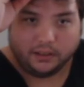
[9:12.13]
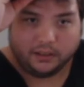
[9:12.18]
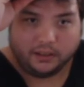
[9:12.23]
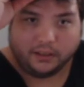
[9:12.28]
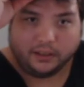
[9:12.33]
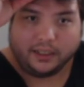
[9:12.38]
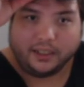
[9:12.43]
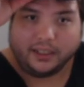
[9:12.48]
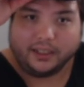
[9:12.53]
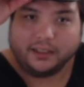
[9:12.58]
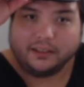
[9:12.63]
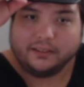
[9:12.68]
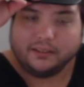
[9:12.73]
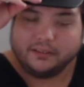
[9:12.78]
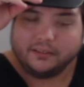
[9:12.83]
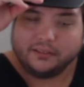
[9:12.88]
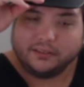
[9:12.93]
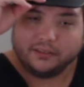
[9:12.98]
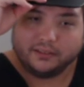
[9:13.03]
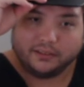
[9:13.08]
Yeah,
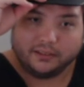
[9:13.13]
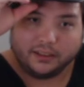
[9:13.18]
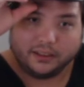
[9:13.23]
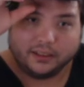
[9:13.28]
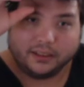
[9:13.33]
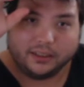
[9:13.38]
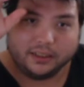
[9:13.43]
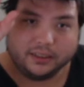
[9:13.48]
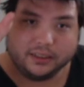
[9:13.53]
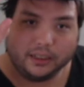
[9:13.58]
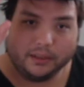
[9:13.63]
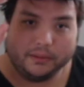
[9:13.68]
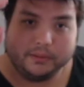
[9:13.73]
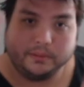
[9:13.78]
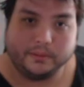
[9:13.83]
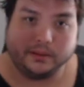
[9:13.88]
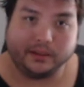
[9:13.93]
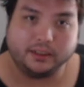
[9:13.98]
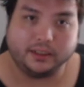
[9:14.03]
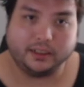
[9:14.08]
I got a
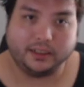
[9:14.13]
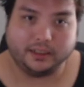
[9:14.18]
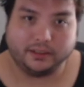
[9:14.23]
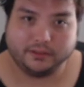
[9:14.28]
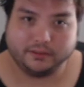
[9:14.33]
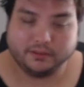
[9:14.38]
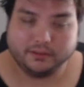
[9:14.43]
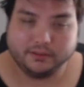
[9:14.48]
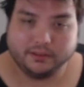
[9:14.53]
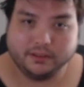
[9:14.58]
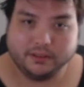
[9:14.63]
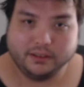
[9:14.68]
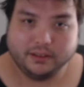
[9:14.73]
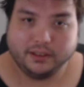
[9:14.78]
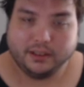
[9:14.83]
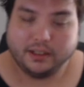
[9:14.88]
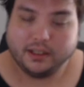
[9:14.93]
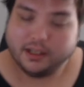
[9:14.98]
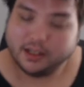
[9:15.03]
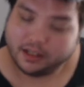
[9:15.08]
cyberpunk hat.
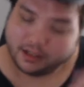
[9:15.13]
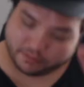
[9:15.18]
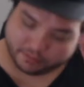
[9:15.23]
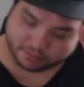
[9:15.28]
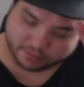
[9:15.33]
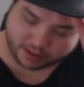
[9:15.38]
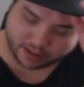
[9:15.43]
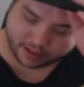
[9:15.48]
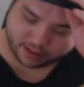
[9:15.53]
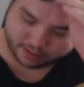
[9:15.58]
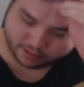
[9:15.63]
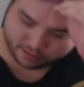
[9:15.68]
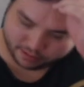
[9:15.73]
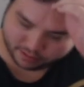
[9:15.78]
But